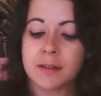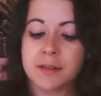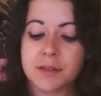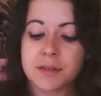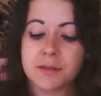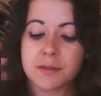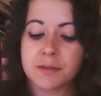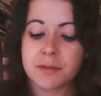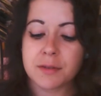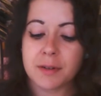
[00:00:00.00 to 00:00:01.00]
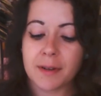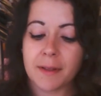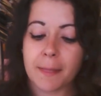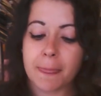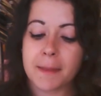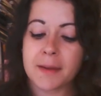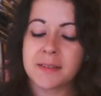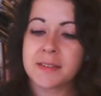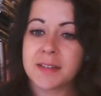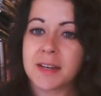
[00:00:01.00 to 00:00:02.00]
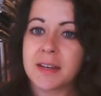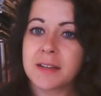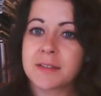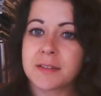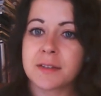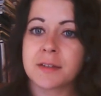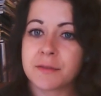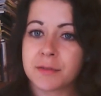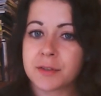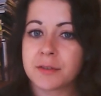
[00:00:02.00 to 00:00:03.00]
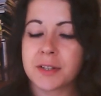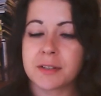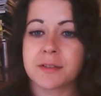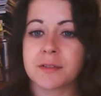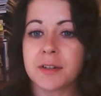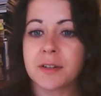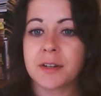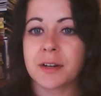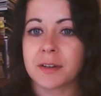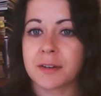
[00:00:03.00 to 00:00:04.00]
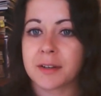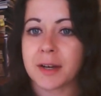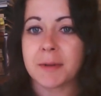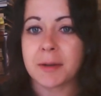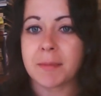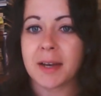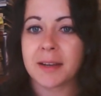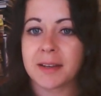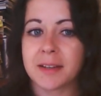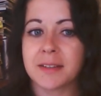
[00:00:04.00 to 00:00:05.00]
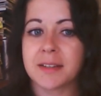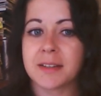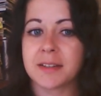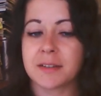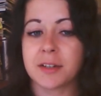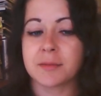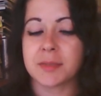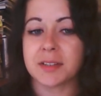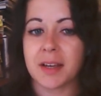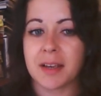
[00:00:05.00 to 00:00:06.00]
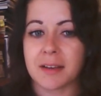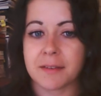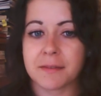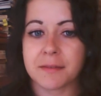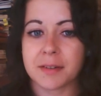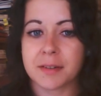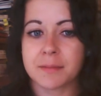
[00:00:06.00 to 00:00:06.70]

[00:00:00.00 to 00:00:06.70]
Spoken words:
So instead of growing stronger and coming back into normal life,